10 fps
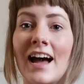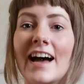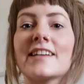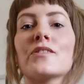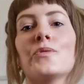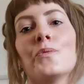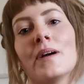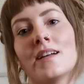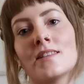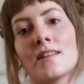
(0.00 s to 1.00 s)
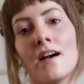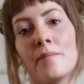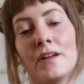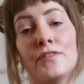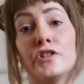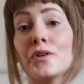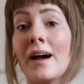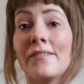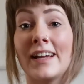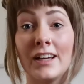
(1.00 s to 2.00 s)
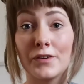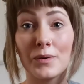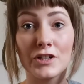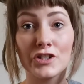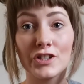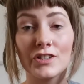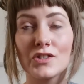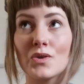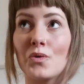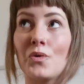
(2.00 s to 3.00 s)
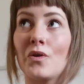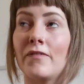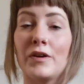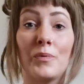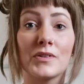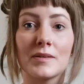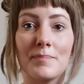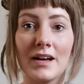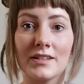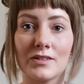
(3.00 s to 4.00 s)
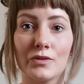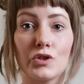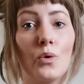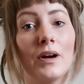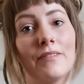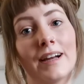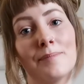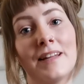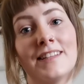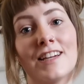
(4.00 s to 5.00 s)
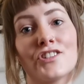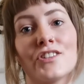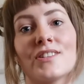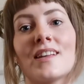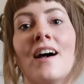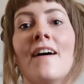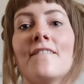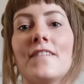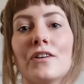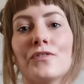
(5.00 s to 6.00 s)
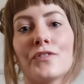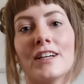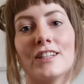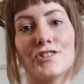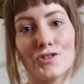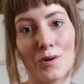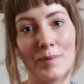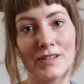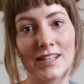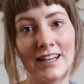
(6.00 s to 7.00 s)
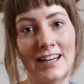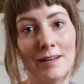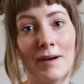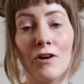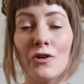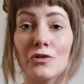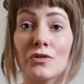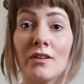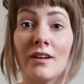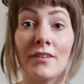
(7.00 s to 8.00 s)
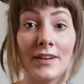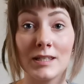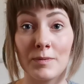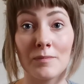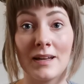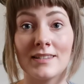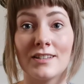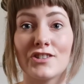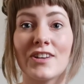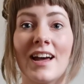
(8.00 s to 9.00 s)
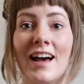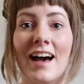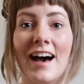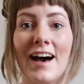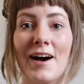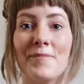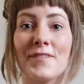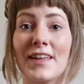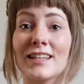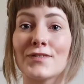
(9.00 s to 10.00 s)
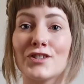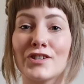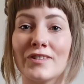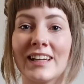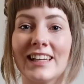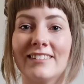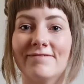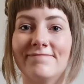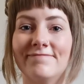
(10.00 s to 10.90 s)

As always, if you do have any other questions or if you want some personal toy recommendations, feel free to drop us an email or a Facebook message. Thanks for tuning in.